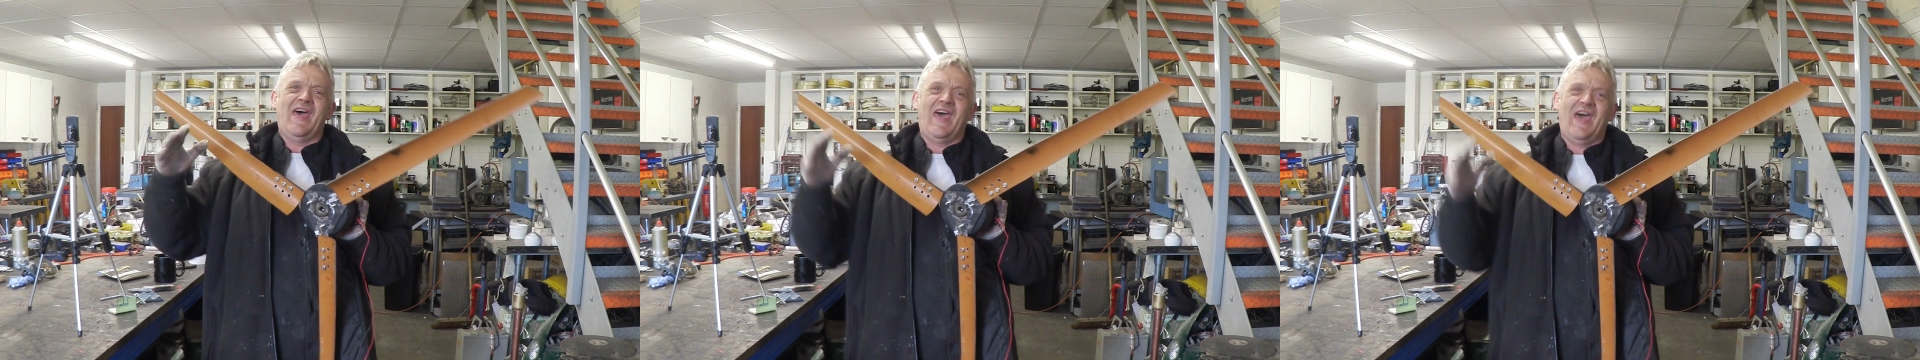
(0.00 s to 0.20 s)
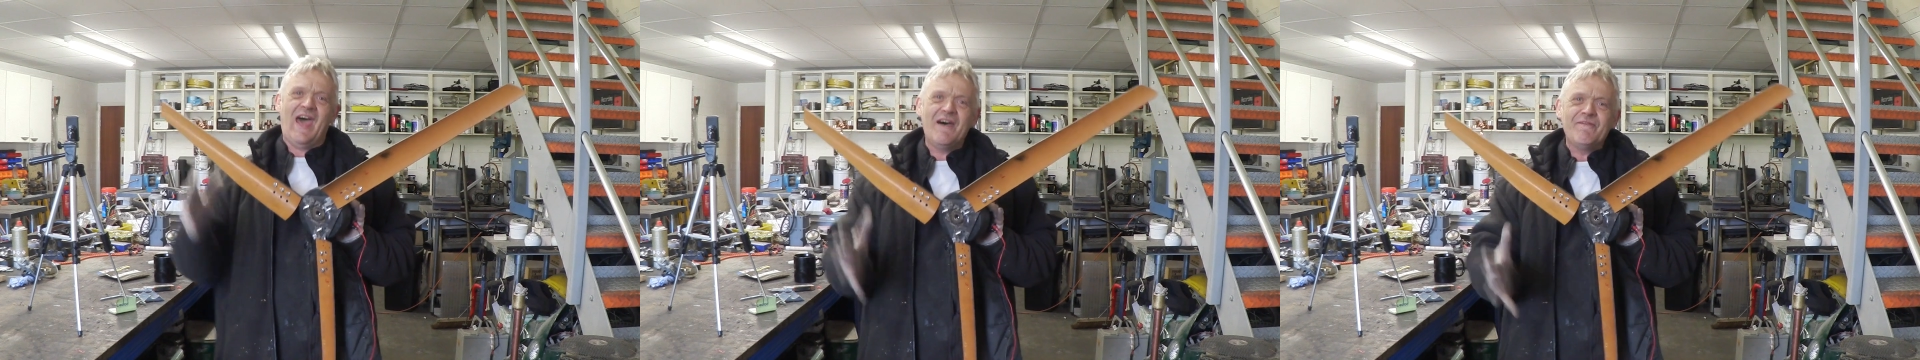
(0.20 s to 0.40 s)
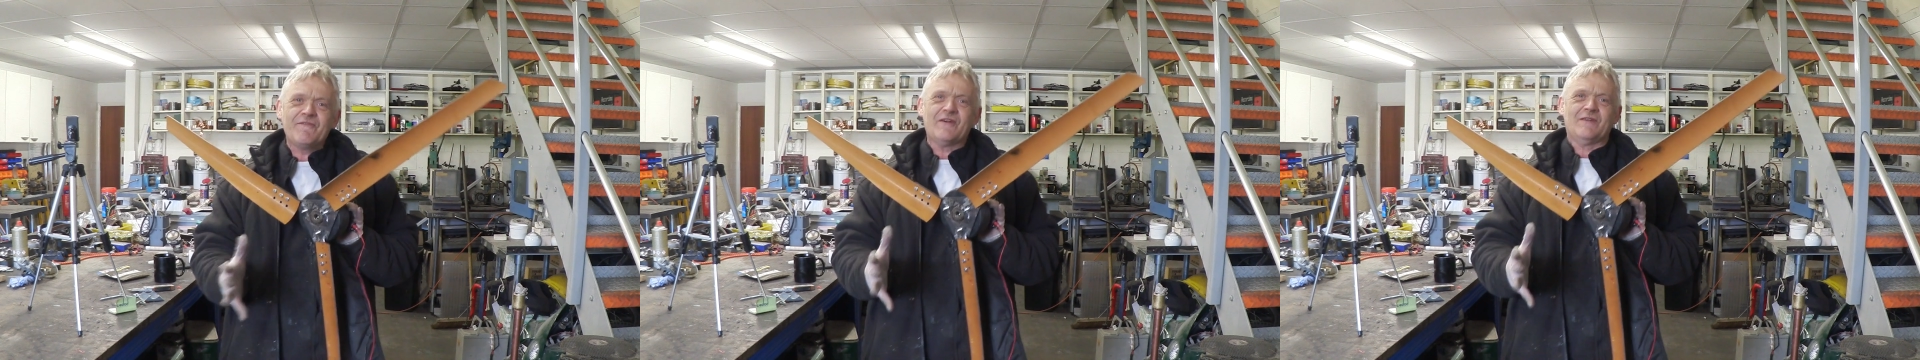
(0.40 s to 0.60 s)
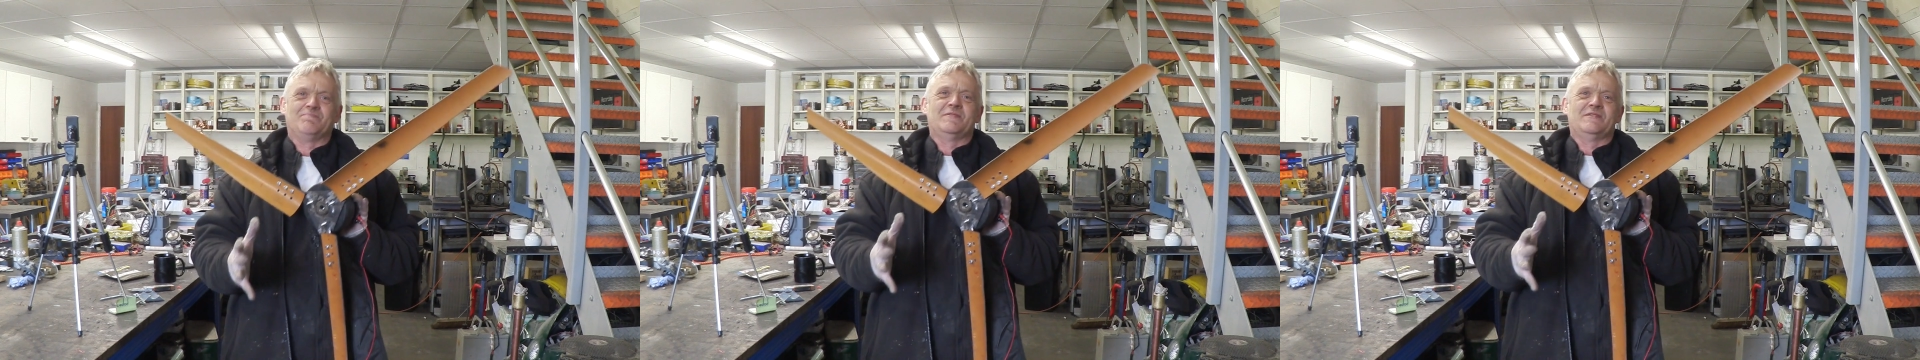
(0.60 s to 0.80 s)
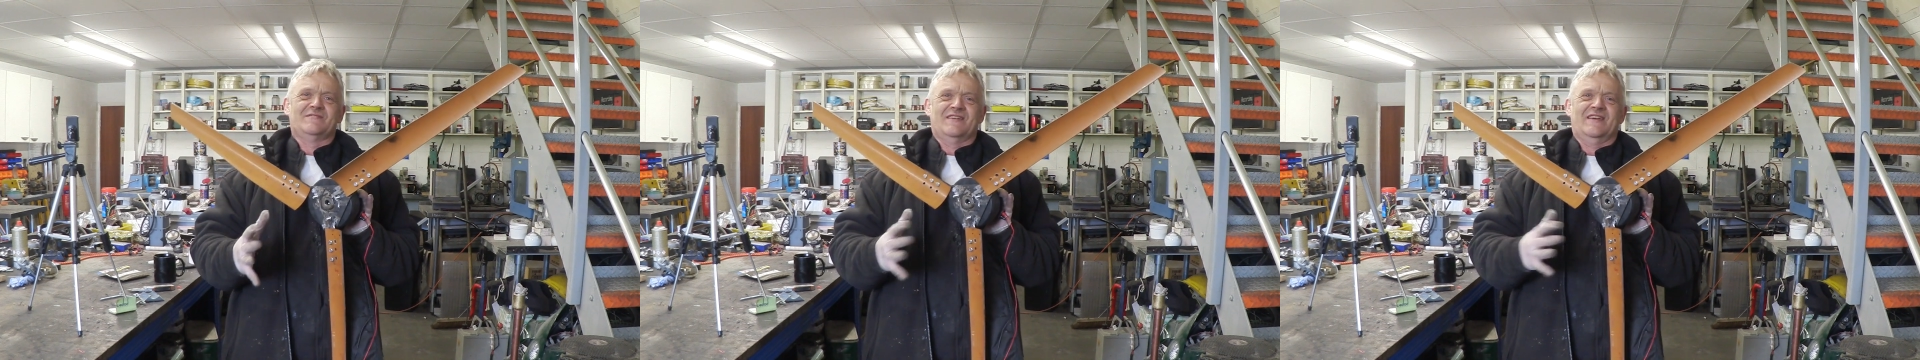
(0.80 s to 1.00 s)
ever
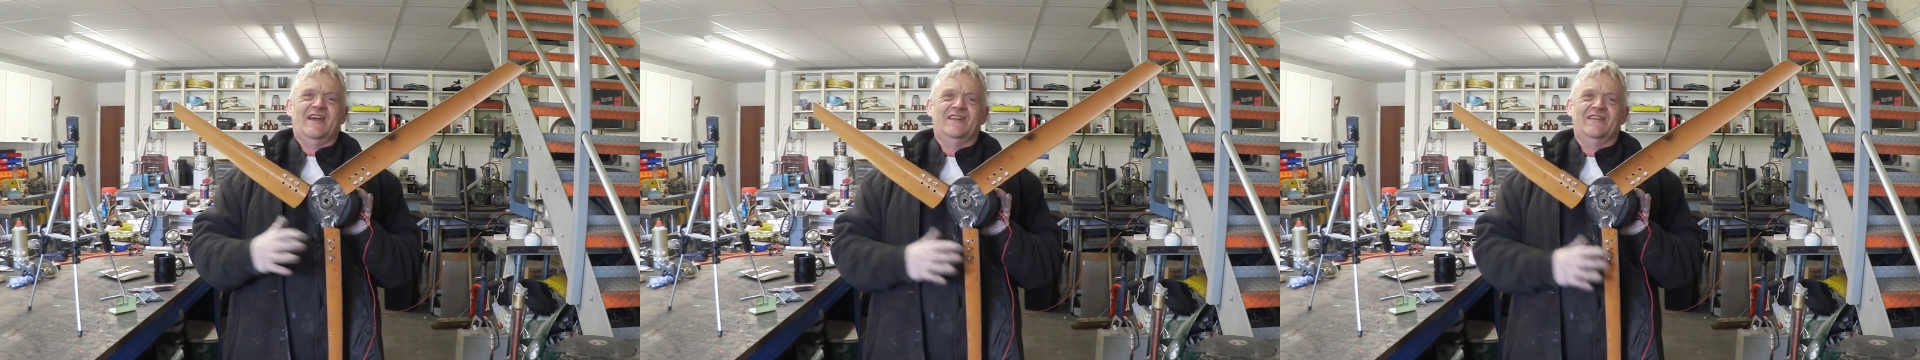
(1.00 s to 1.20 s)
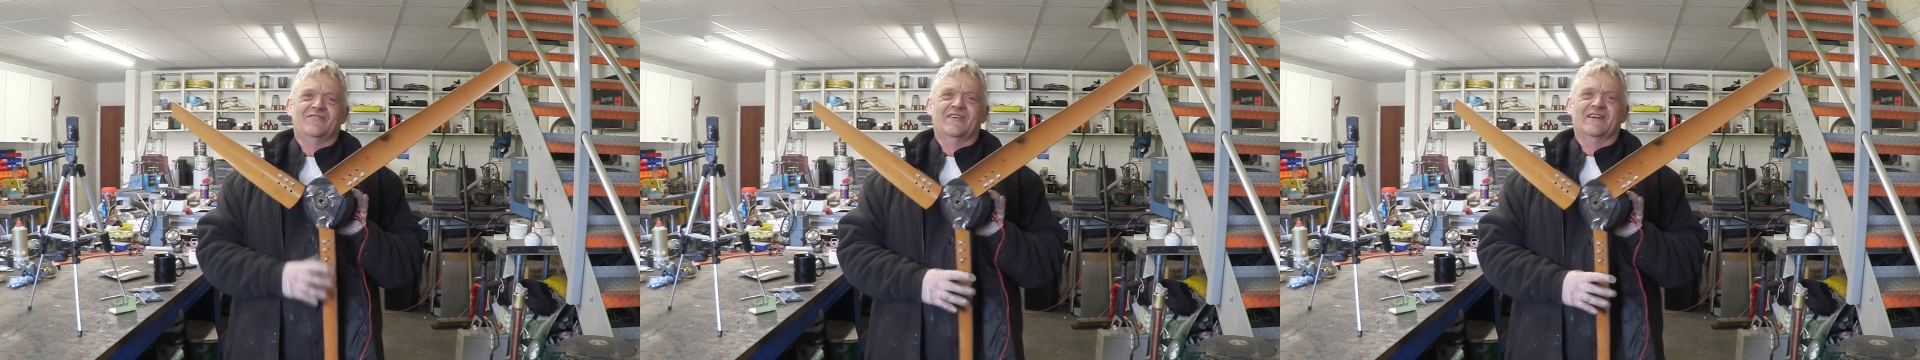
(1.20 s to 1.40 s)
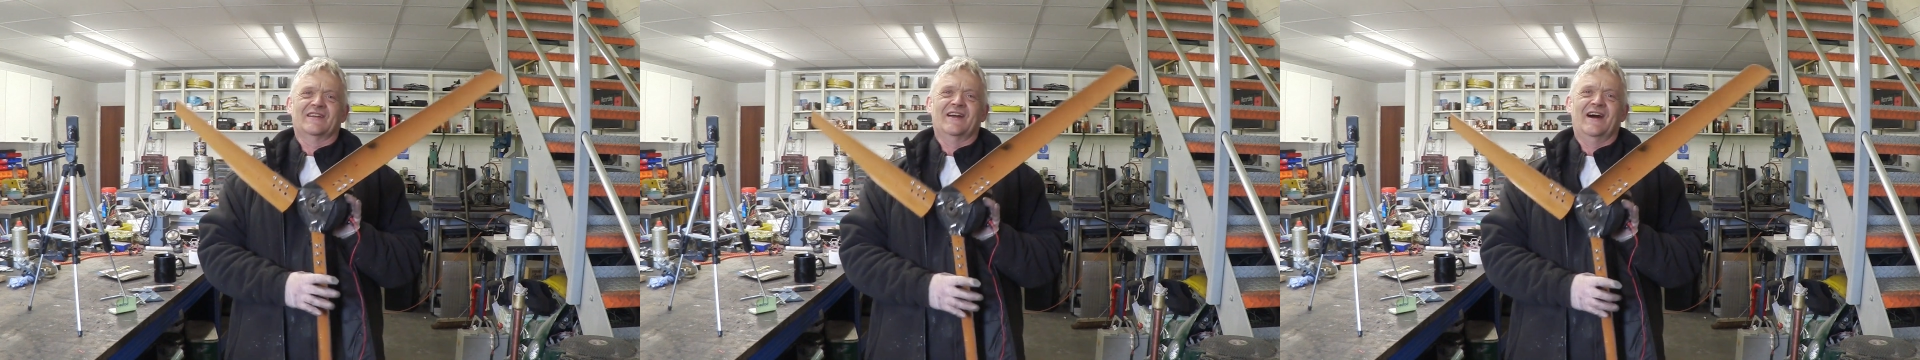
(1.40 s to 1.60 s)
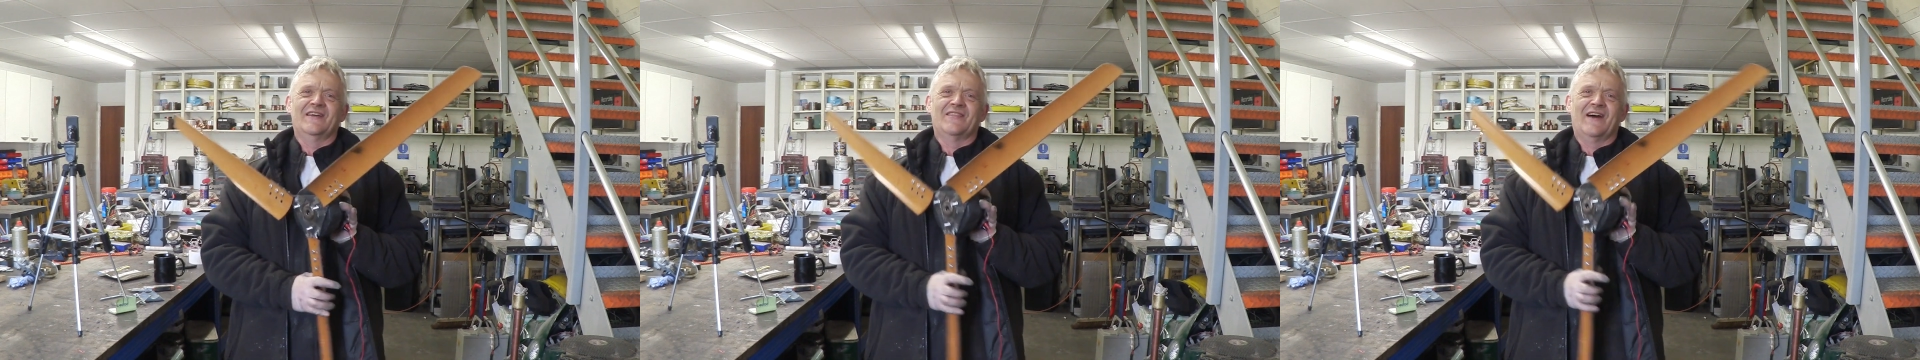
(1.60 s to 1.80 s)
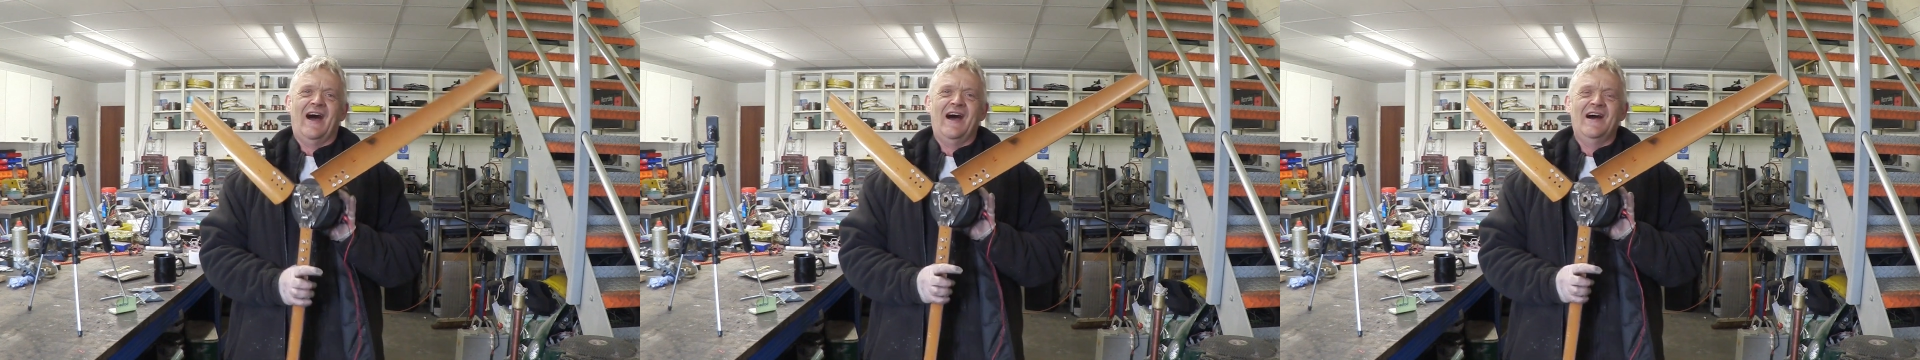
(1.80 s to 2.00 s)
building anything
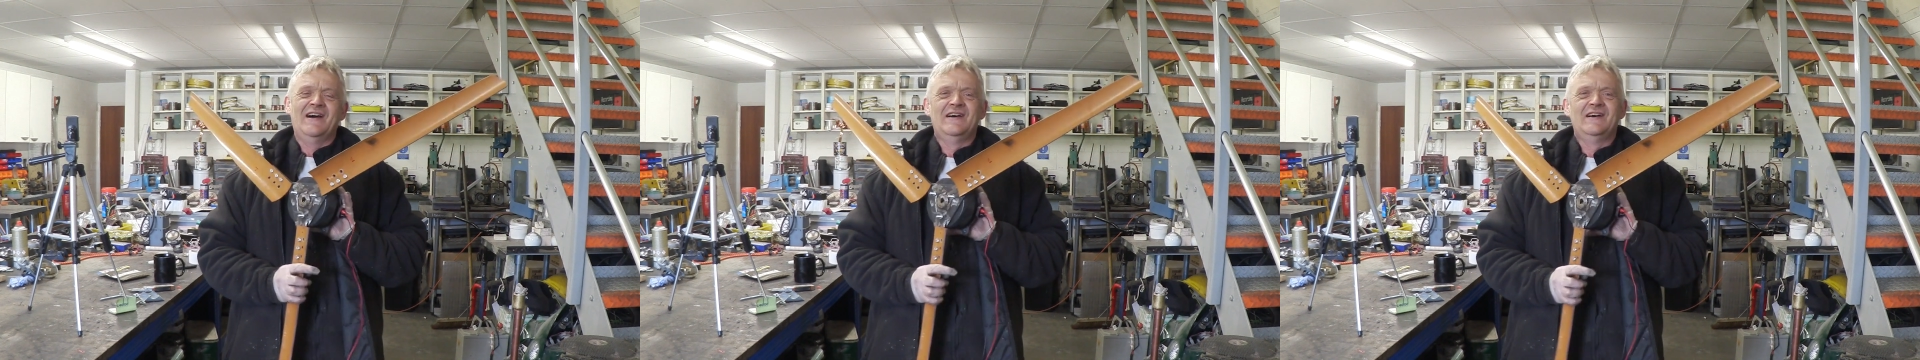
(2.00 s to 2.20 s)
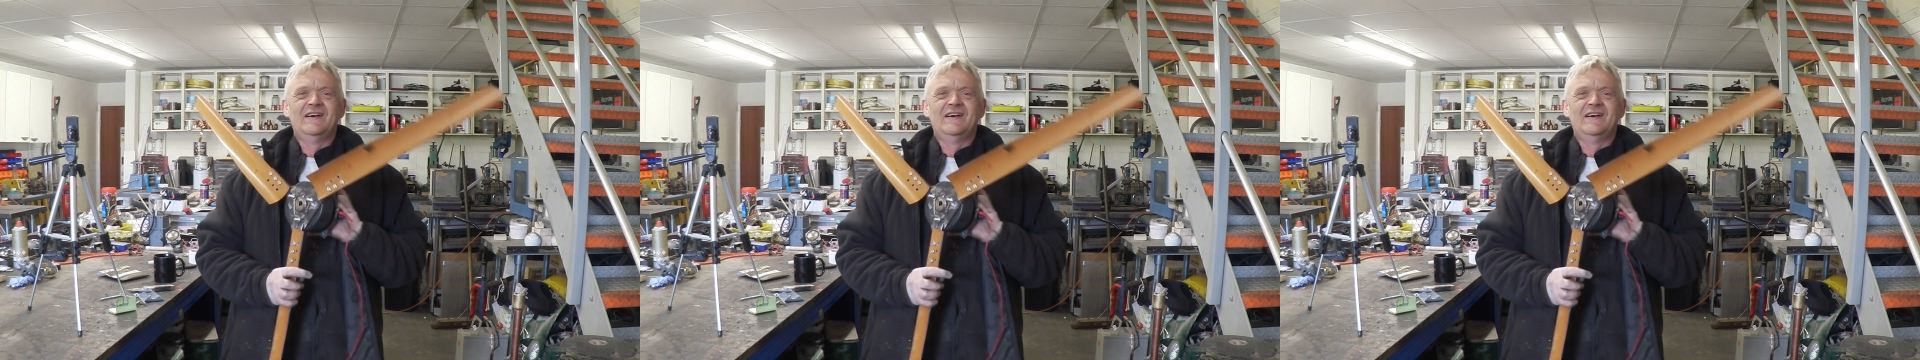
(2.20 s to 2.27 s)
like that.